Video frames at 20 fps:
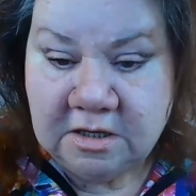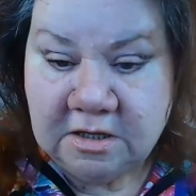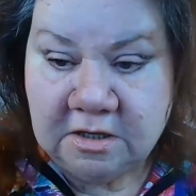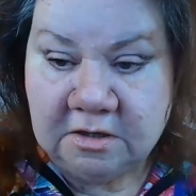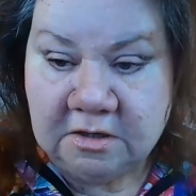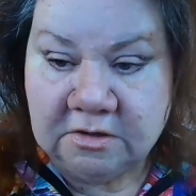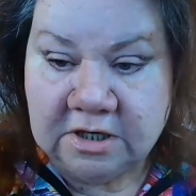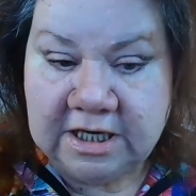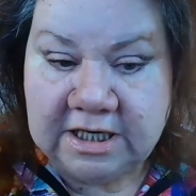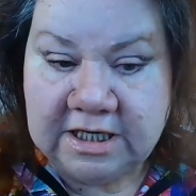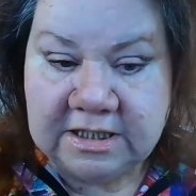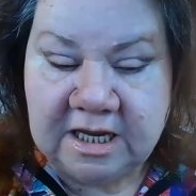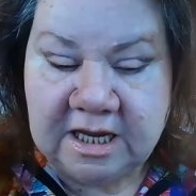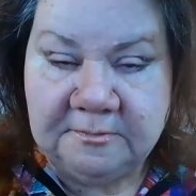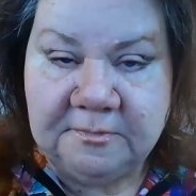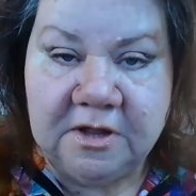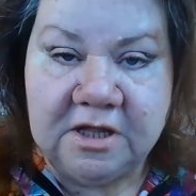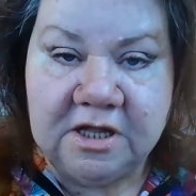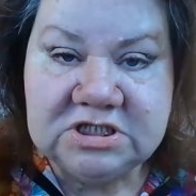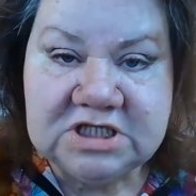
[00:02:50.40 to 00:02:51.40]
All right, I
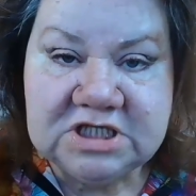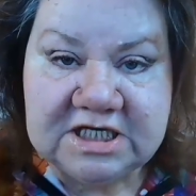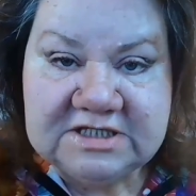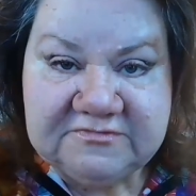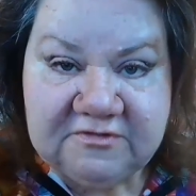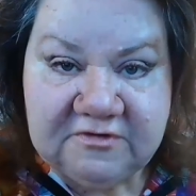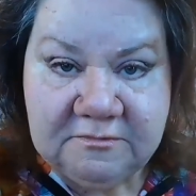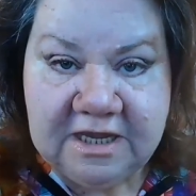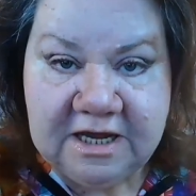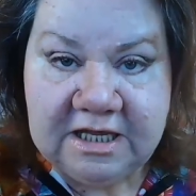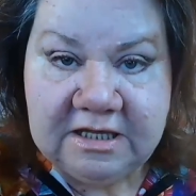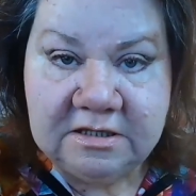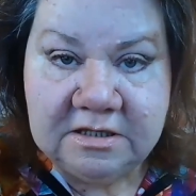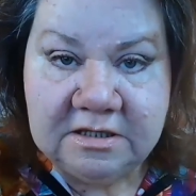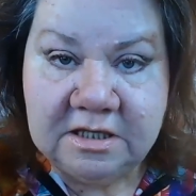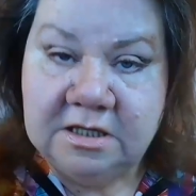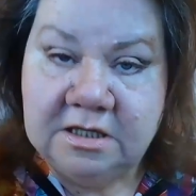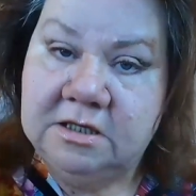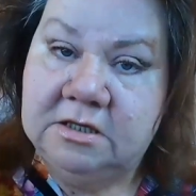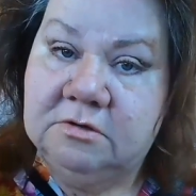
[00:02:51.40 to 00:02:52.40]
apologize for my
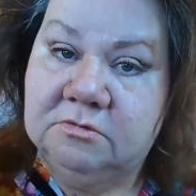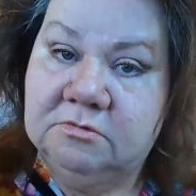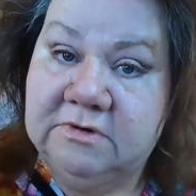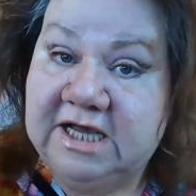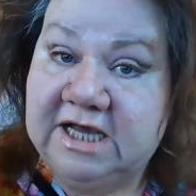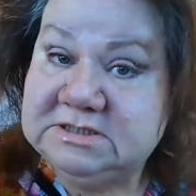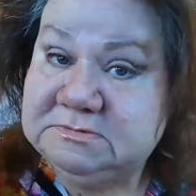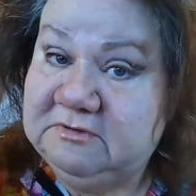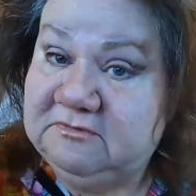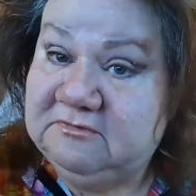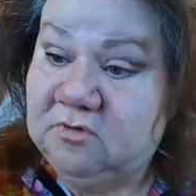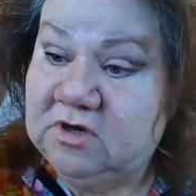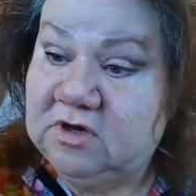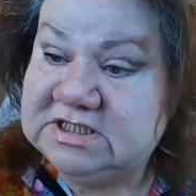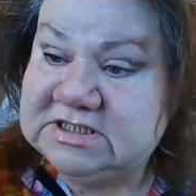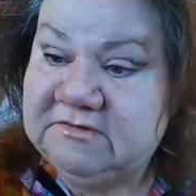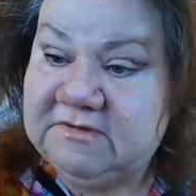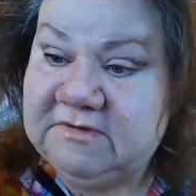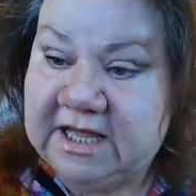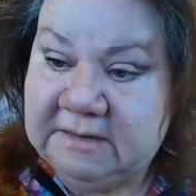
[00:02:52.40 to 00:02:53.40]
raspy
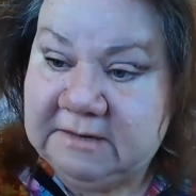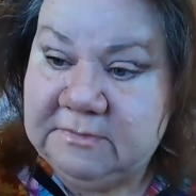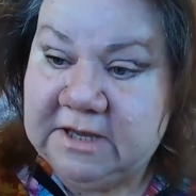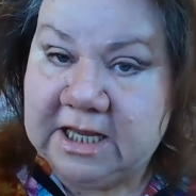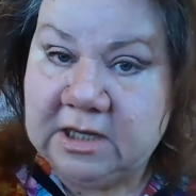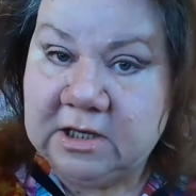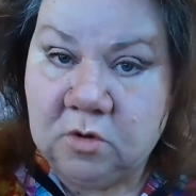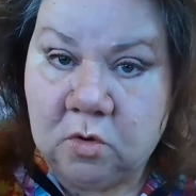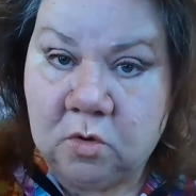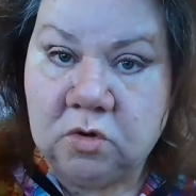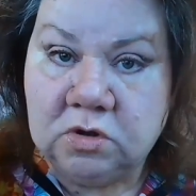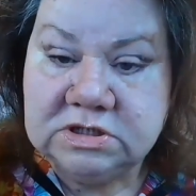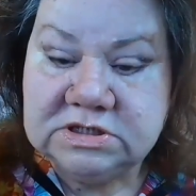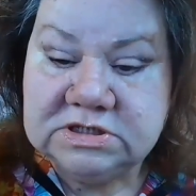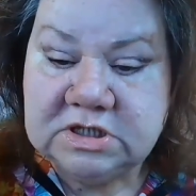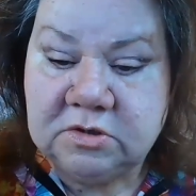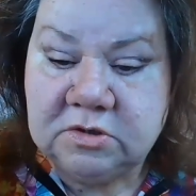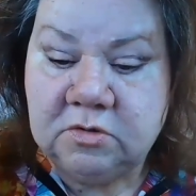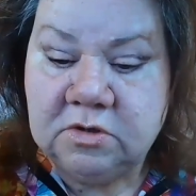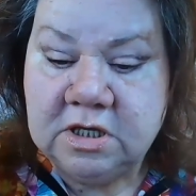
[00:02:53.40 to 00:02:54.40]
voice. I've had a bad cold,
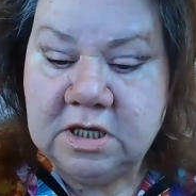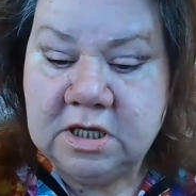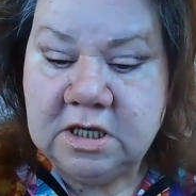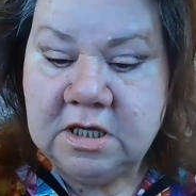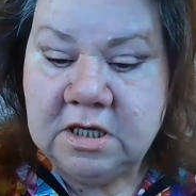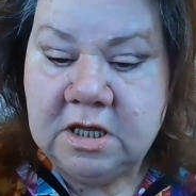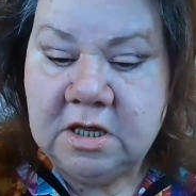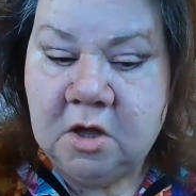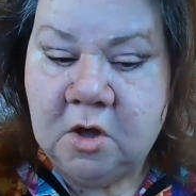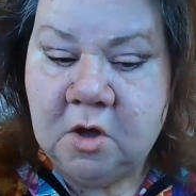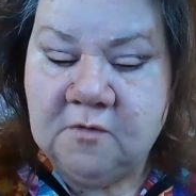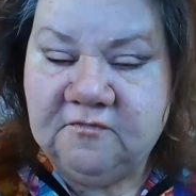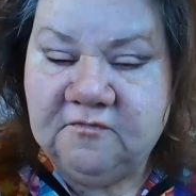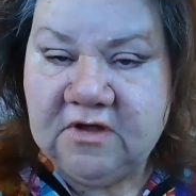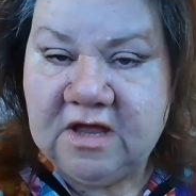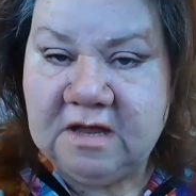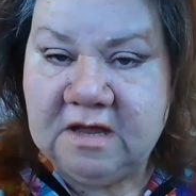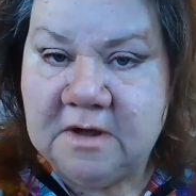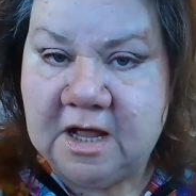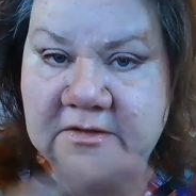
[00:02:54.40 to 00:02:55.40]
so
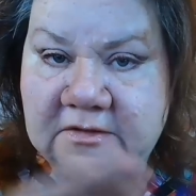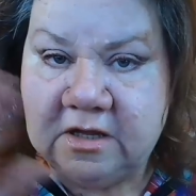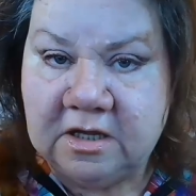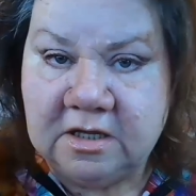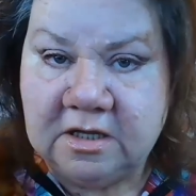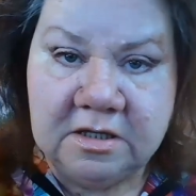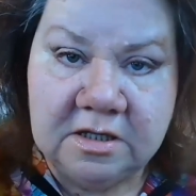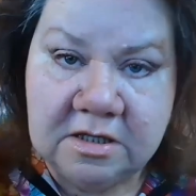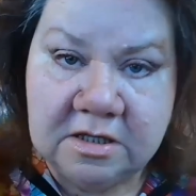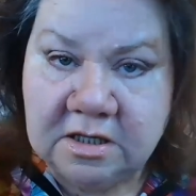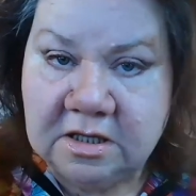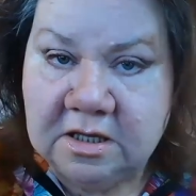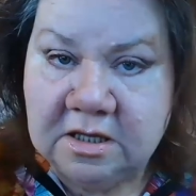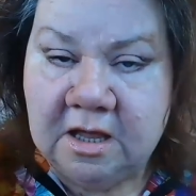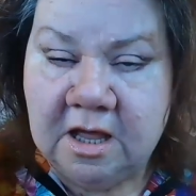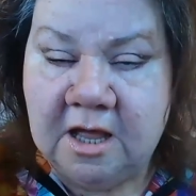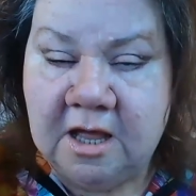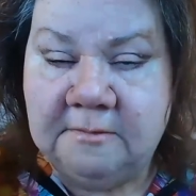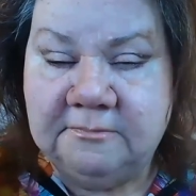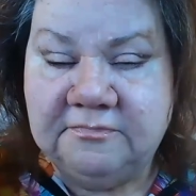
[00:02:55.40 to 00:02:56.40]
hopefully I'm on the
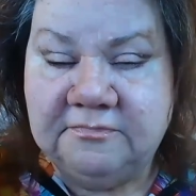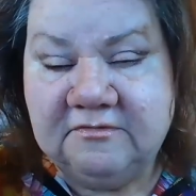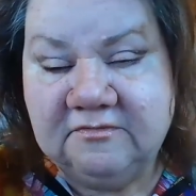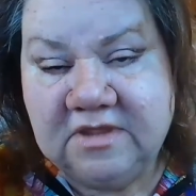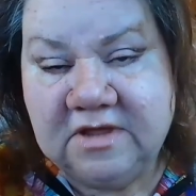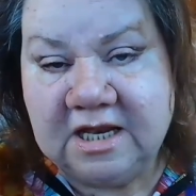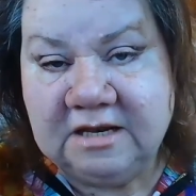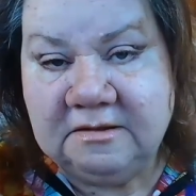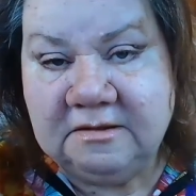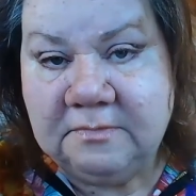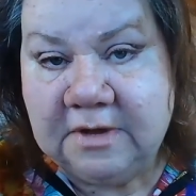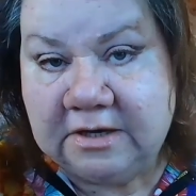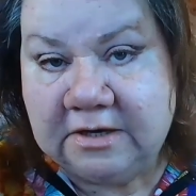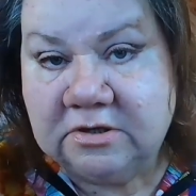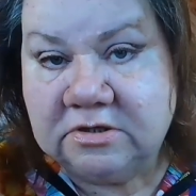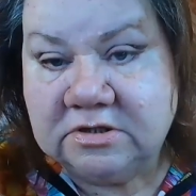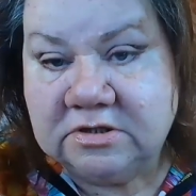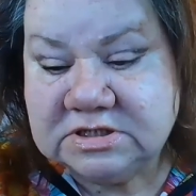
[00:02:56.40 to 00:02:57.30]
hump of getting better.